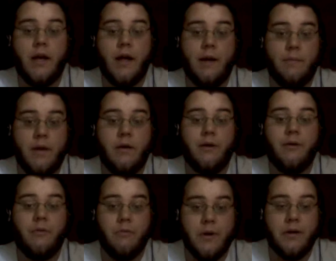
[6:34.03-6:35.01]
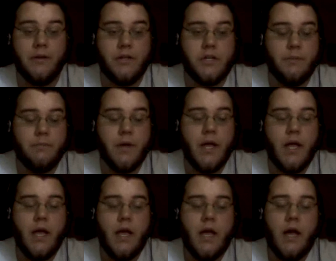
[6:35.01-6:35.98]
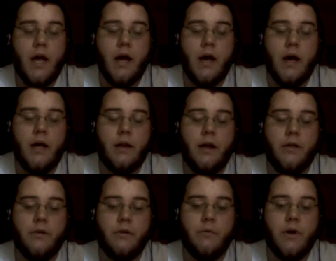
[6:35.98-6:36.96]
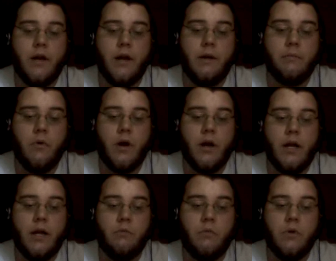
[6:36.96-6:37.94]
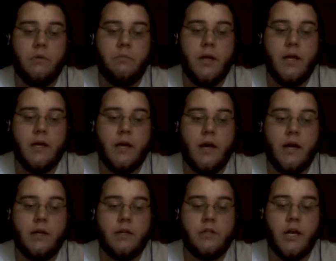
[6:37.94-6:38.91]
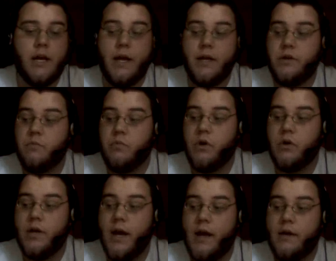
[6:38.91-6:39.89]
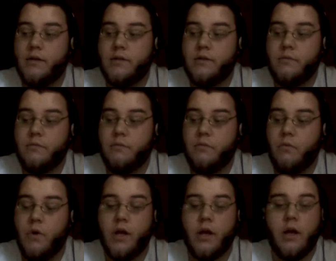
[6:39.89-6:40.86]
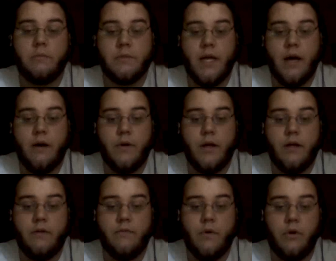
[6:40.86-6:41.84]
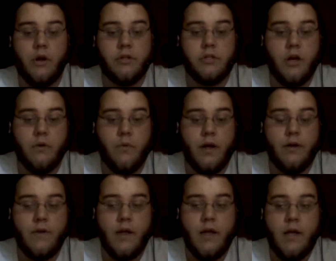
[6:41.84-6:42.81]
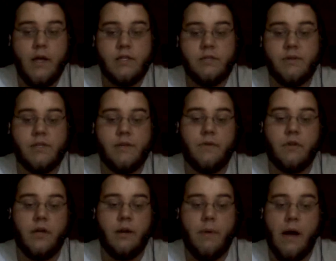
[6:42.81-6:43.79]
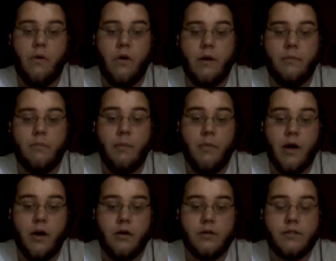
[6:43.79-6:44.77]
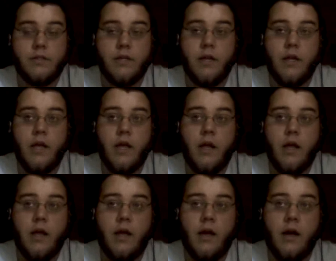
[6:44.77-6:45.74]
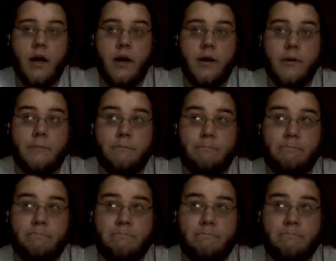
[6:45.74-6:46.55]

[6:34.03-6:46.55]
I mean, really cheap. Another one I'm wanting would be Giganto Brilliant when it comes out in Photon Shockwave, specifically to power up my Monarchs. The